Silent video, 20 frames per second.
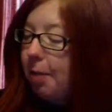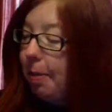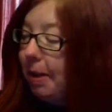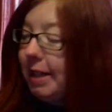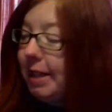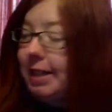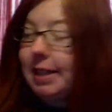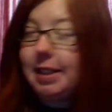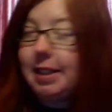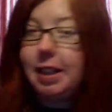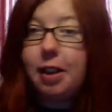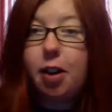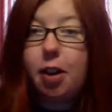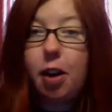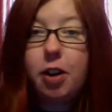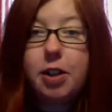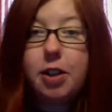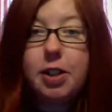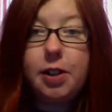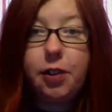basically, there
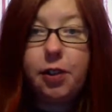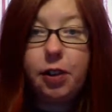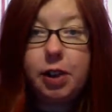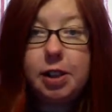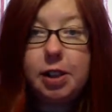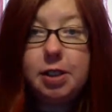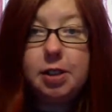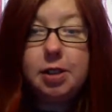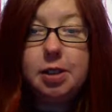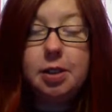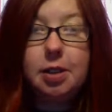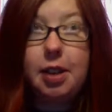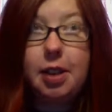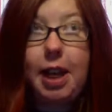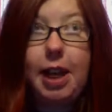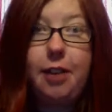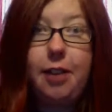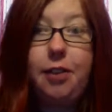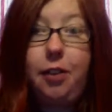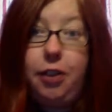are different
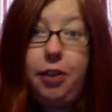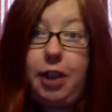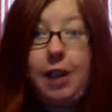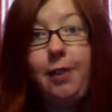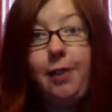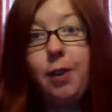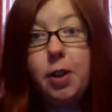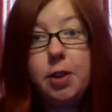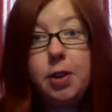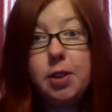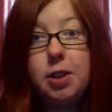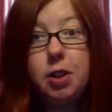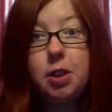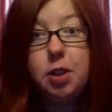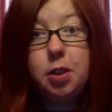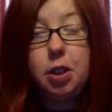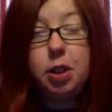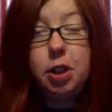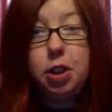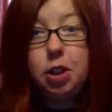like flavors that
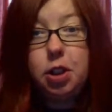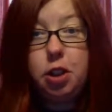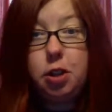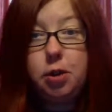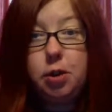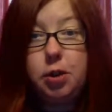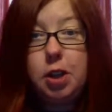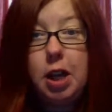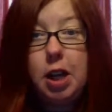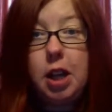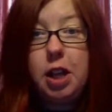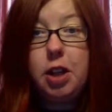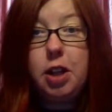you can choose.